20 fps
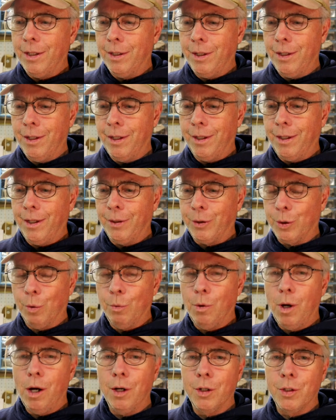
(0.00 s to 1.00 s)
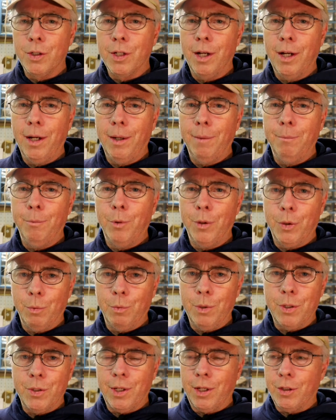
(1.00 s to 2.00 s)
at the wrong time with the
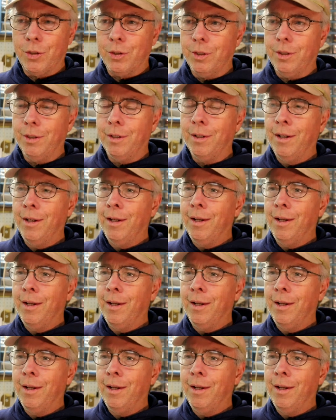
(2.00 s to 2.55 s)
recession.